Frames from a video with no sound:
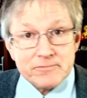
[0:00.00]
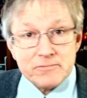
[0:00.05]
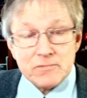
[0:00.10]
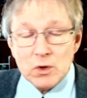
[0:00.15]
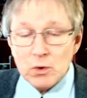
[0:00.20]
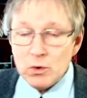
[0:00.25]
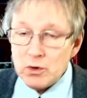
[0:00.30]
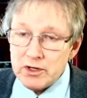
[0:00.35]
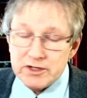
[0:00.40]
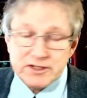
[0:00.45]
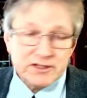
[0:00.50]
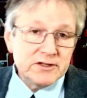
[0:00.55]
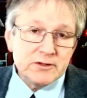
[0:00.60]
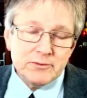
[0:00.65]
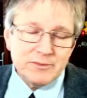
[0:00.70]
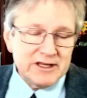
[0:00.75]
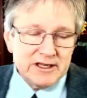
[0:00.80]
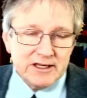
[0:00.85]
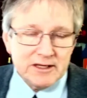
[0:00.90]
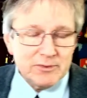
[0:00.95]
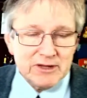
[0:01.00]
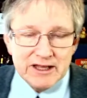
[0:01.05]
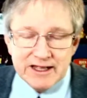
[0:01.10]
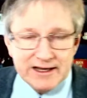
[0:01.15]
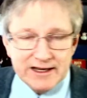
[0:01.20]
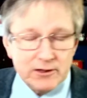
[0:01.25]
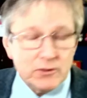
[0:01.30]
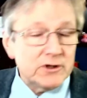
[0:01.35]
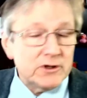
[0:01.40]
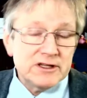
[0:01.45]
or to do media
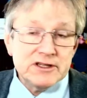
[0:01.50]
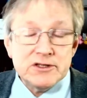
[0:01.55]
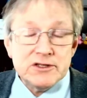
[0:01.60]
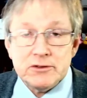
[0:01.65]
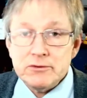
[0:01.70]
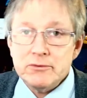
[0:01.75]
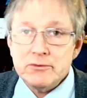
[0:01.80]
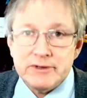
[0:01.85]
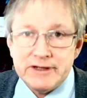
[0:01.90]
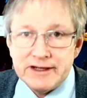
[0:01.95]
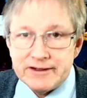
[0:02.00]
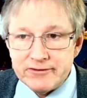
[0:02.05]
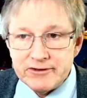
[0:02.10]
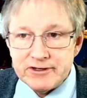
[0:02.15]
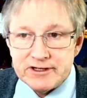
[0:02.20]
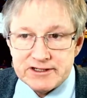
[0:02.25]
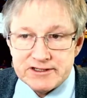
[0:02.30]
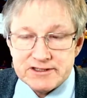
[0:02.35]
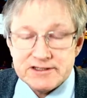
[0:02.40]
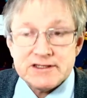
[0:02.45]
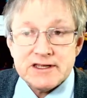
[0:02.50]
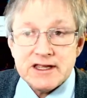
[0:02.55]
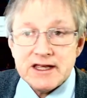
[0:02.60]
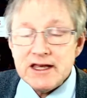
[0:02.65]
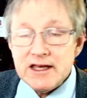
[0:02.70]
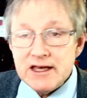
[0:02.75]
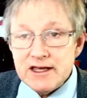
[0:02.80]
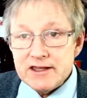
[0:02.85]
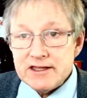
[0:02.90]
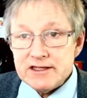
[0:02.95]
planning, or to do whatever it is
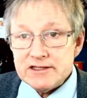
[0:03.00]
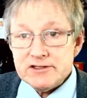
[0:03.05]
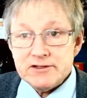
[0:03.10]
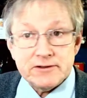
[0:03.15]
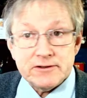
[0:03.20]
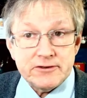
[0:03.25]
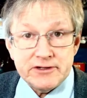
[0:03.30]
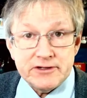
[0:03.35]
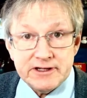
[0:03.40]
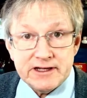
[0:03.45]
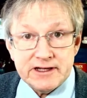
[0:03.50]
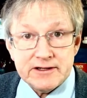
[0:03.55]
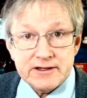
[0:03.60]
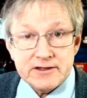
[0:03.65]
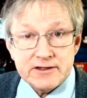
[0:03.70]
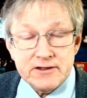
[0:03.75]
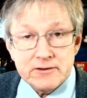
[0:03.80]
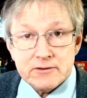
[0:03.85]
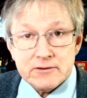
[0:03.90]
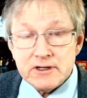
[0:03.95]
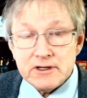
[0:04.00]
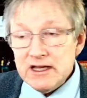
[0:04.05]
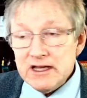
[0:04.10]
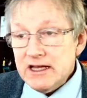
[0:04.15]
that you're learning how to do.